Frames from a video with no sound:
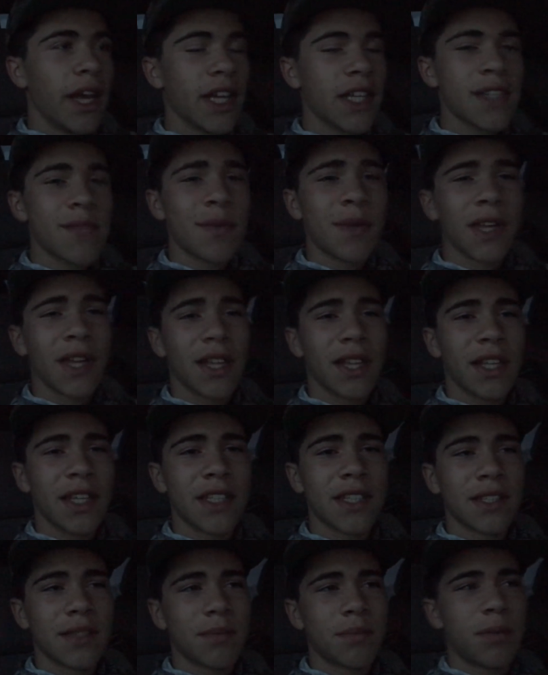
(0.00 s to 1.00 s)
Has to be at
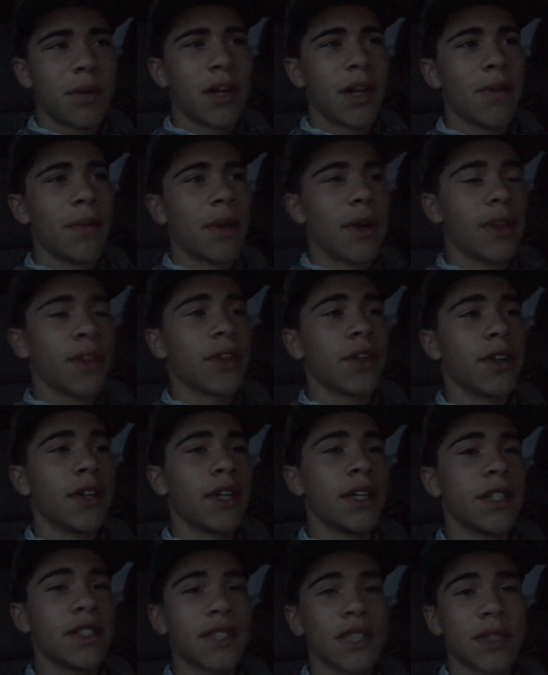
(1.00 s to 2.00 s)
least probably about
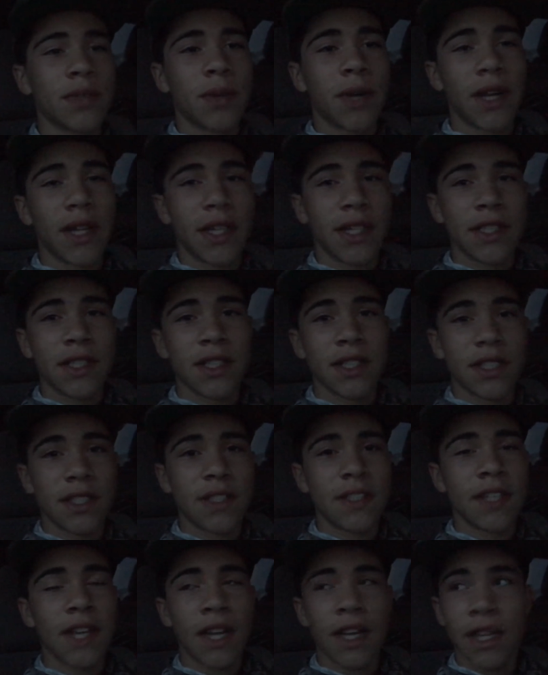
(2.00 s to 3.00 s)
30 inches wide. He's
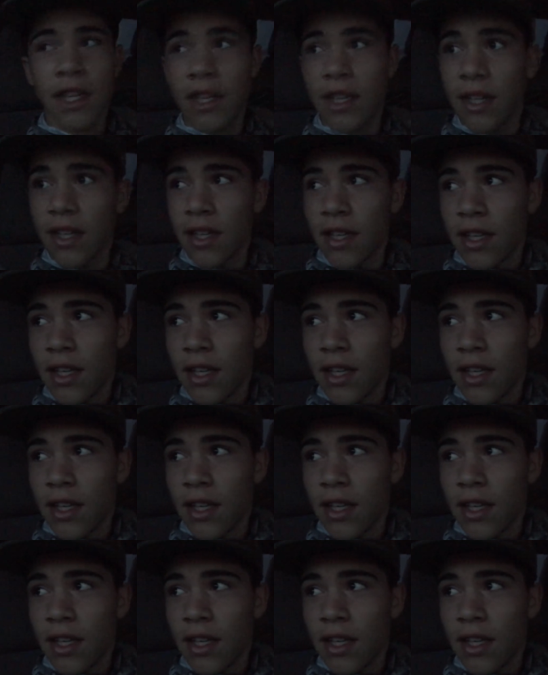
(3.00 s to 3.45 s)
just giant.